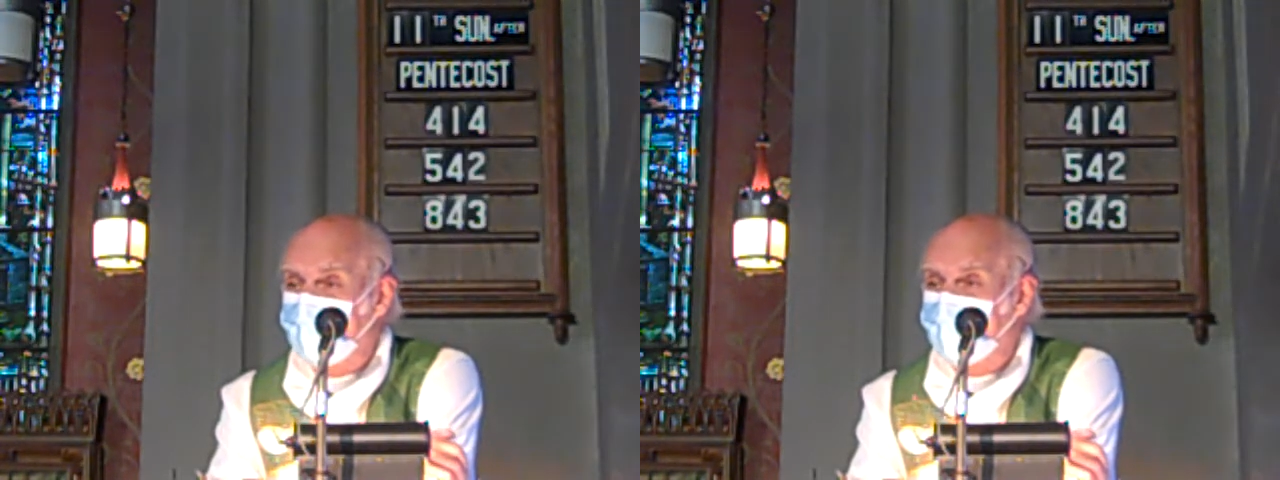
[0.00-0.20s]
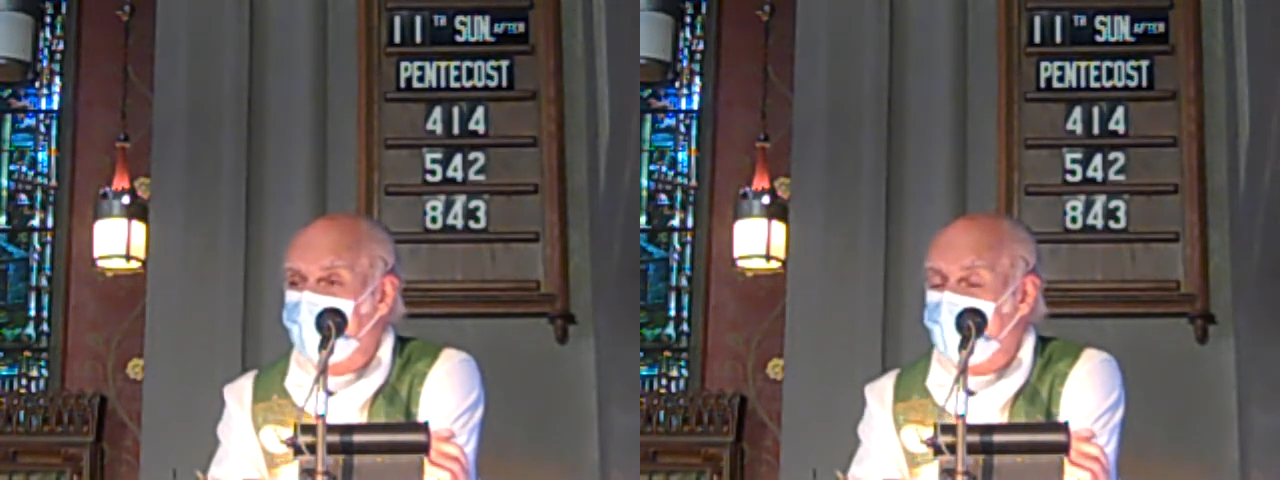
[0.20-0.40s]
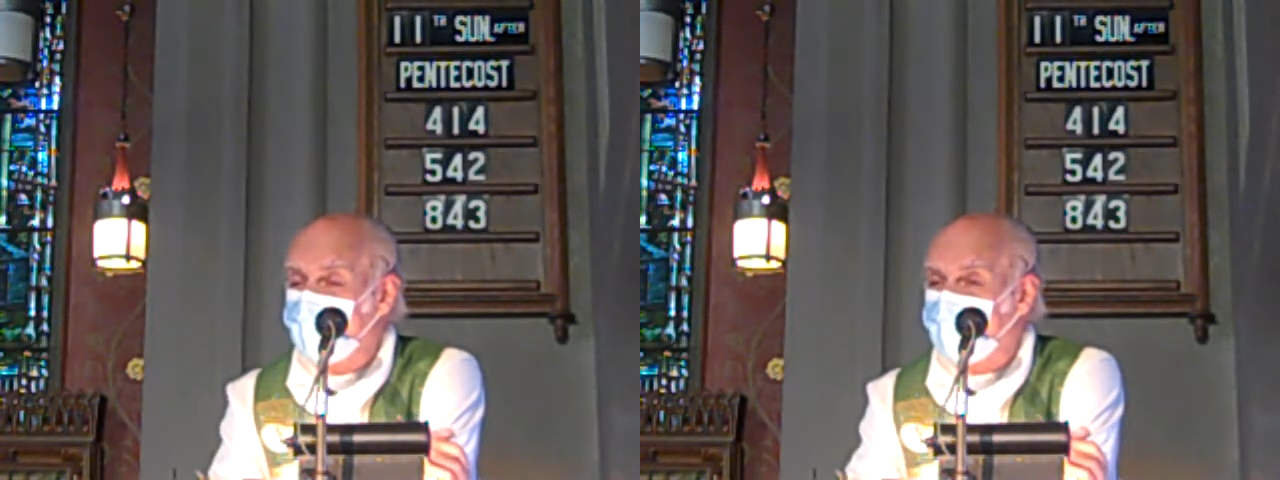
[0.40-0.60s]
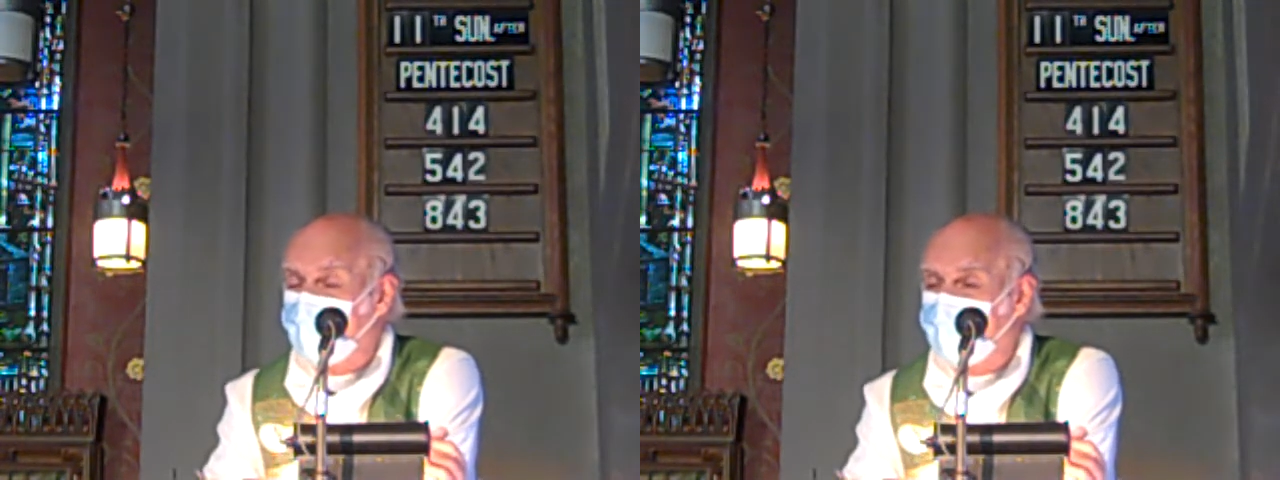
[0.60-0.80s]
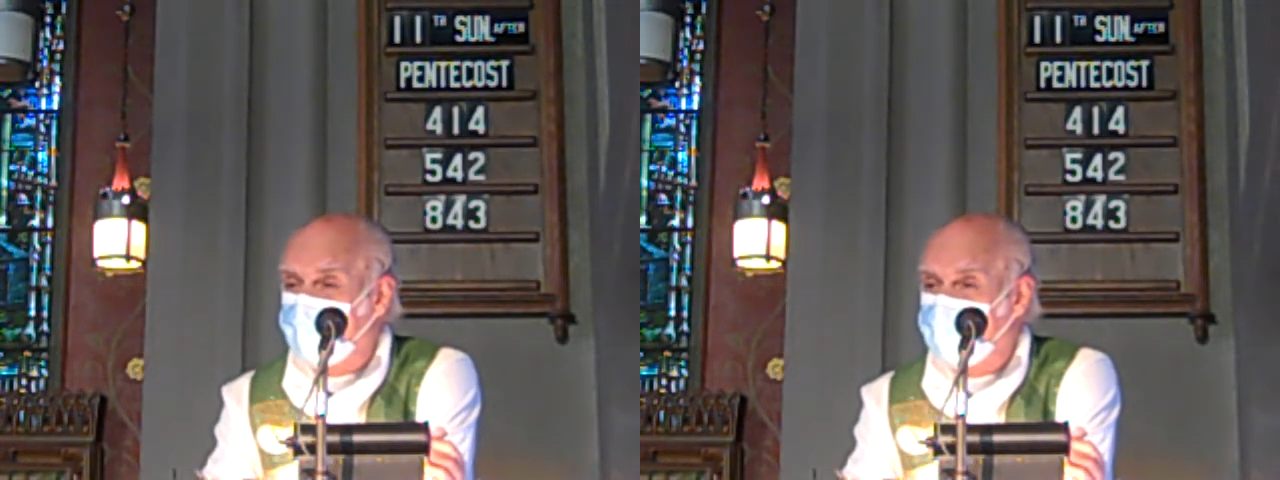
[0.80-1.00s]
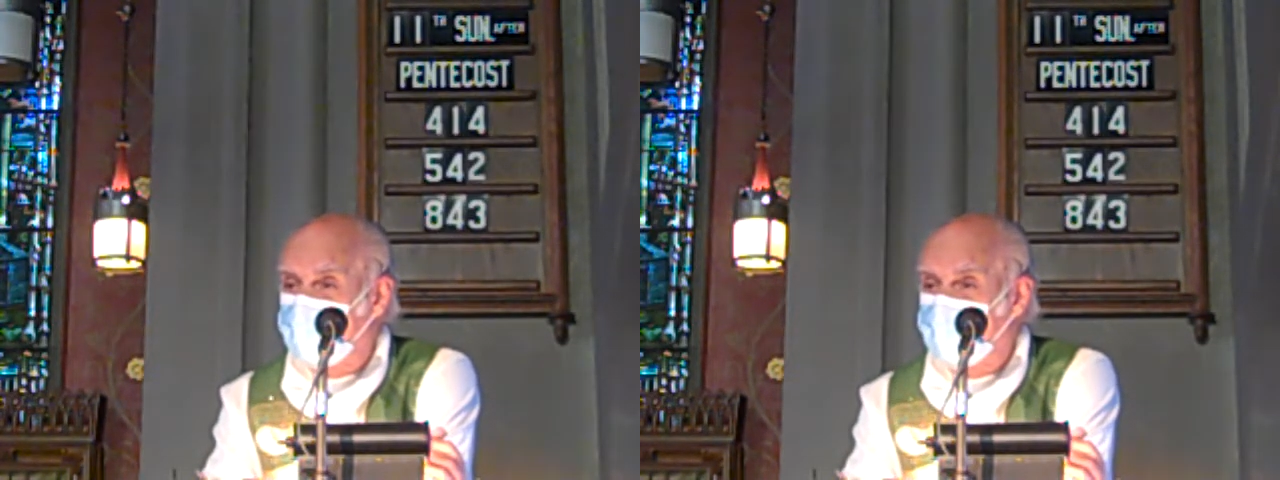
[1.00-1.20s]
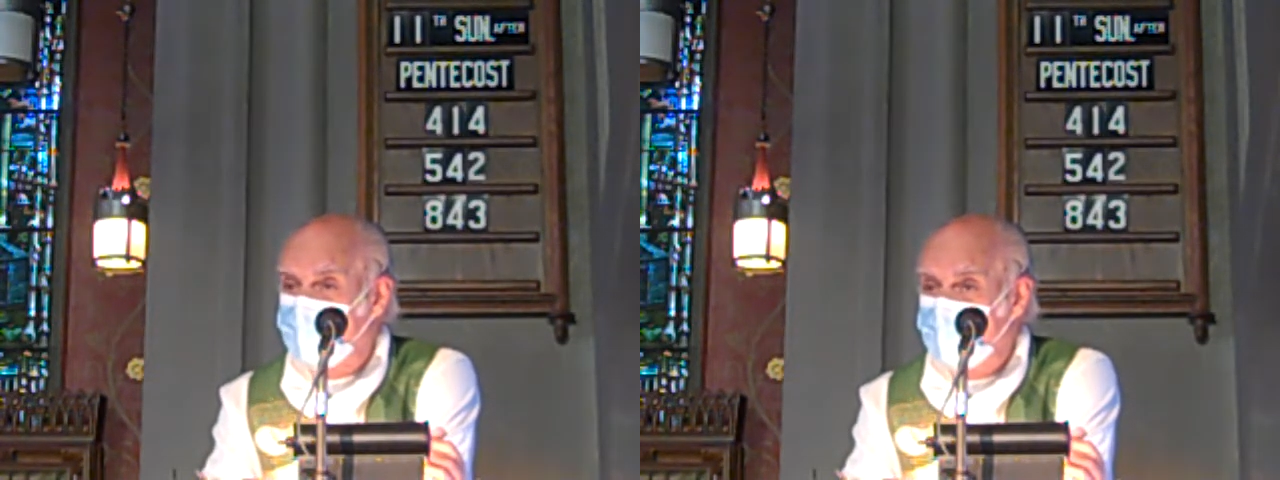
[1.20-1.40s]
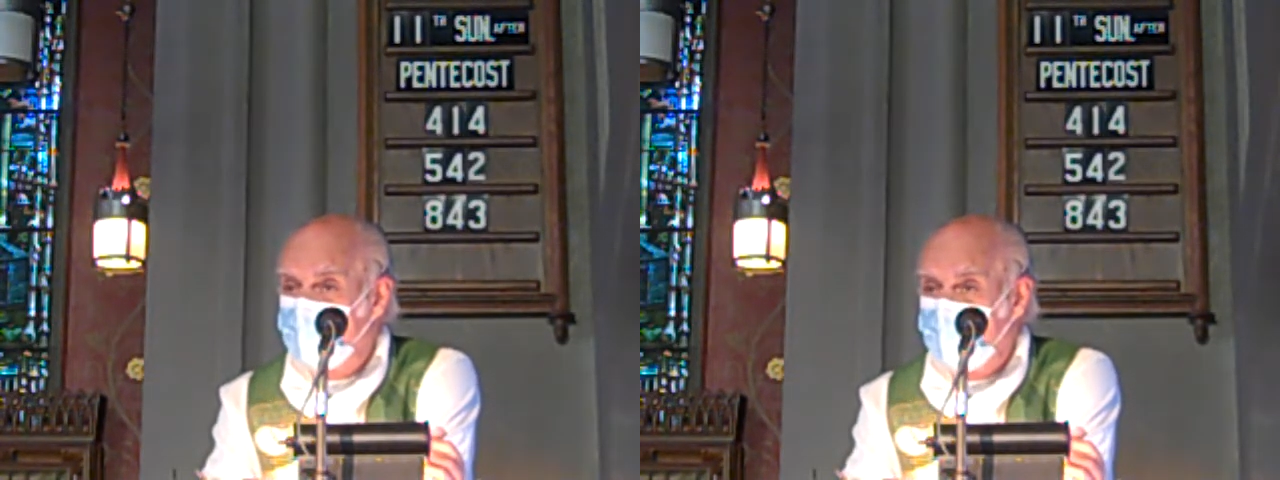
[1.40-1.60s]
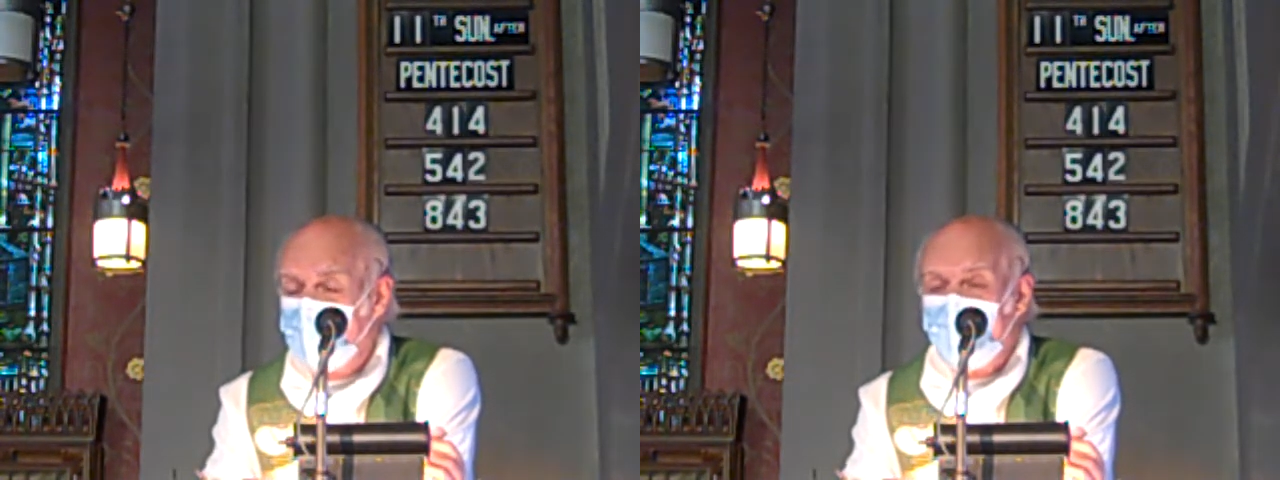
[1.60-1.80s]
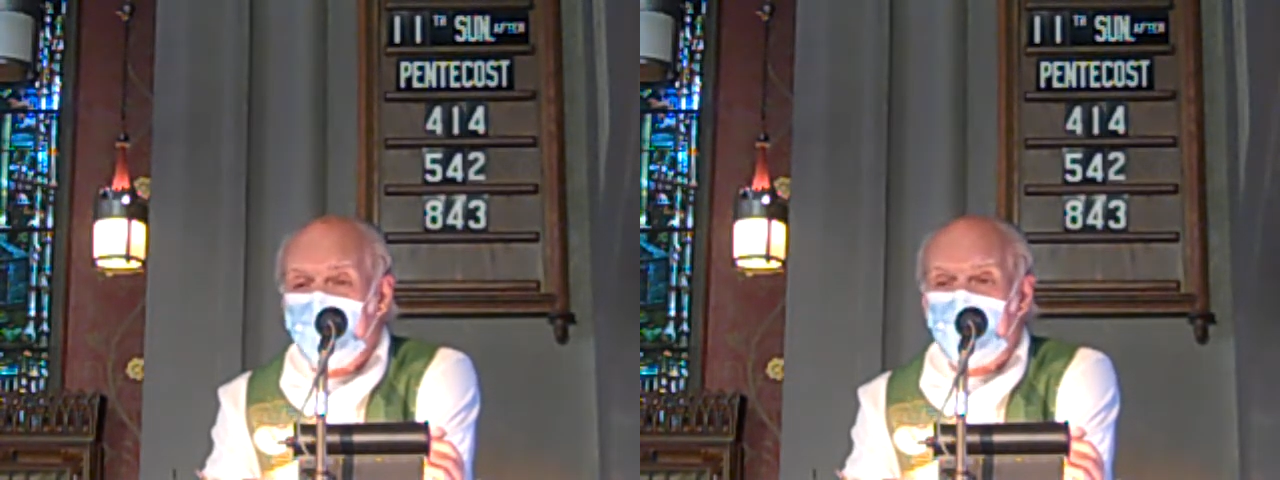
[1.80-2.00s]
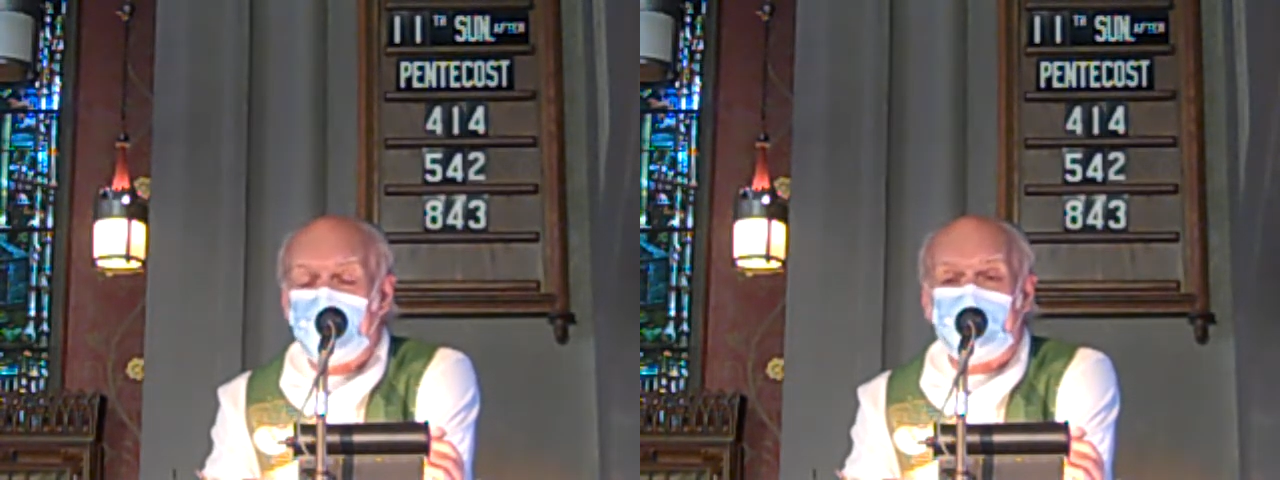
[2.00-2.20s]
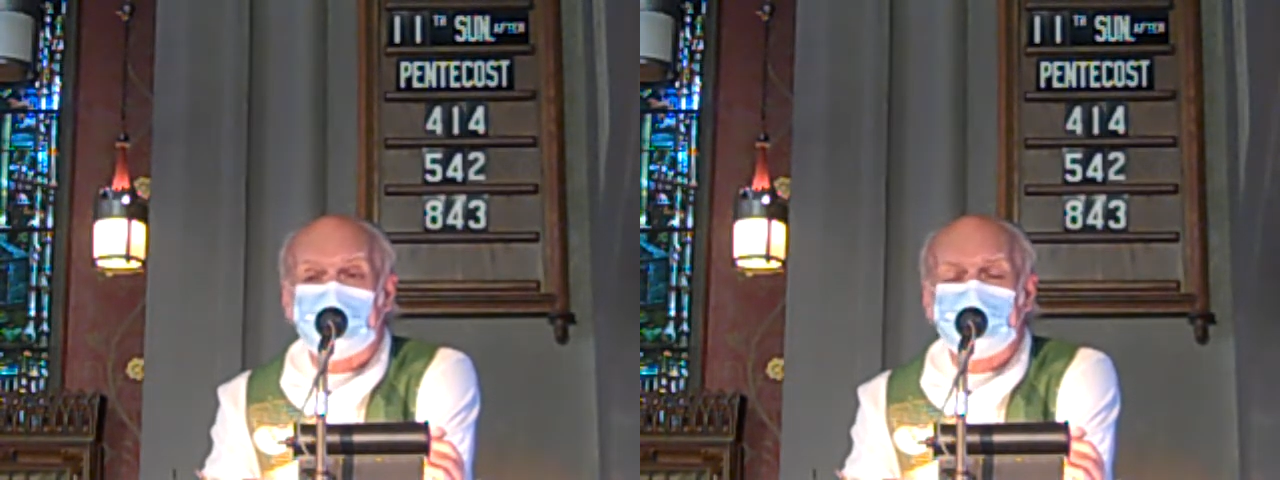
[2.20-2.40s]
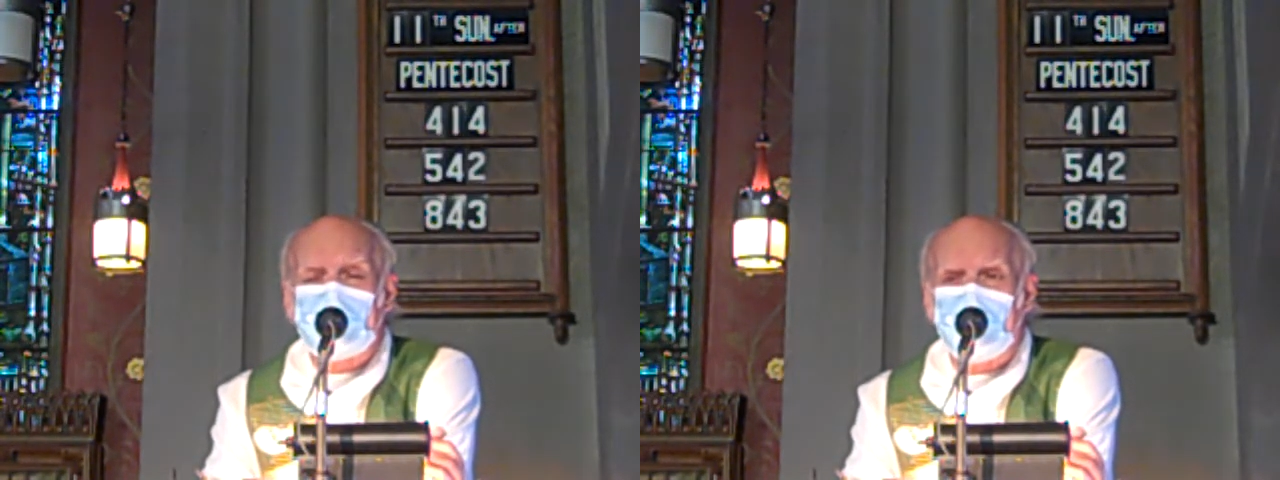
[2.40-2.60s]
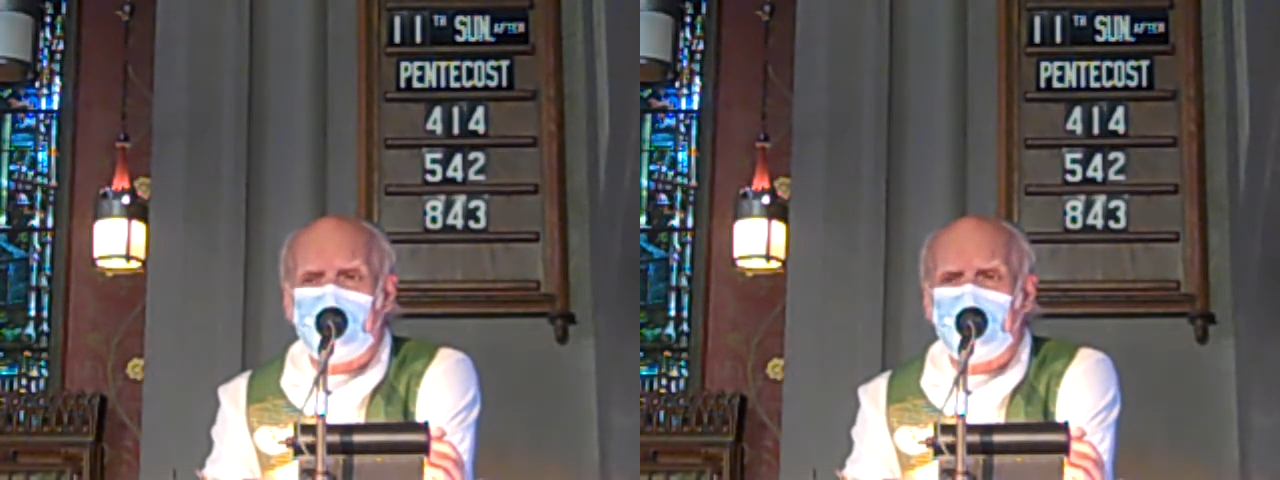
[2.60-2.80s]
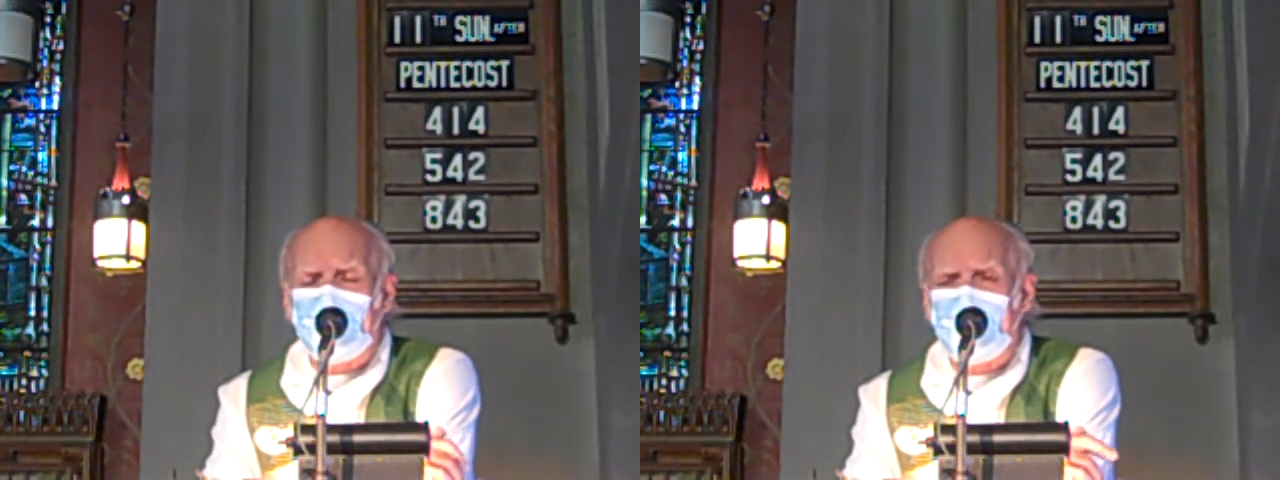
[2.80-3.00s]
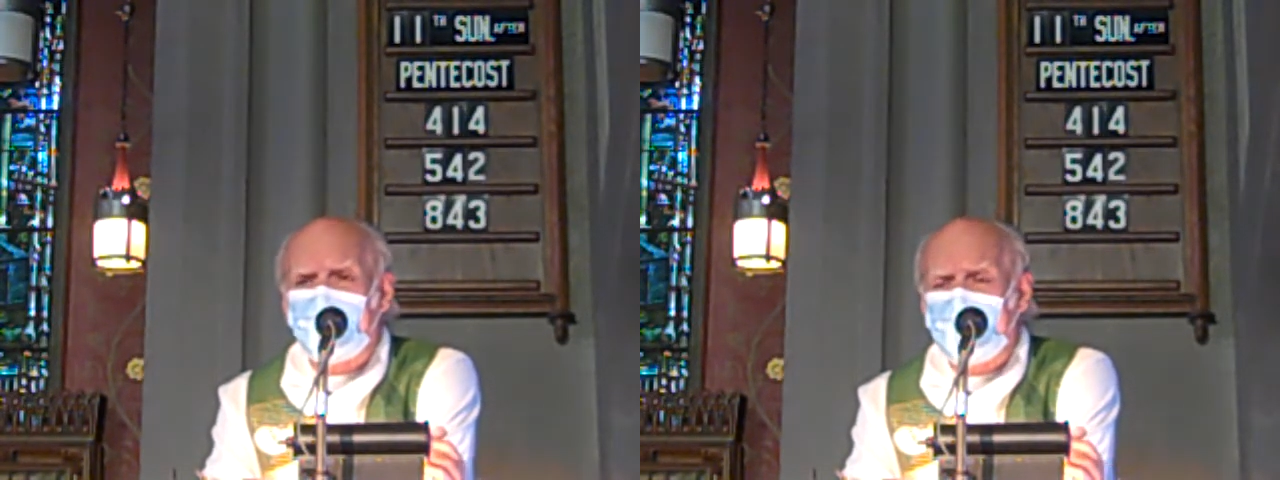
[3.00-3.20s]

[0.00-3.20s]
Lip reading: of life. I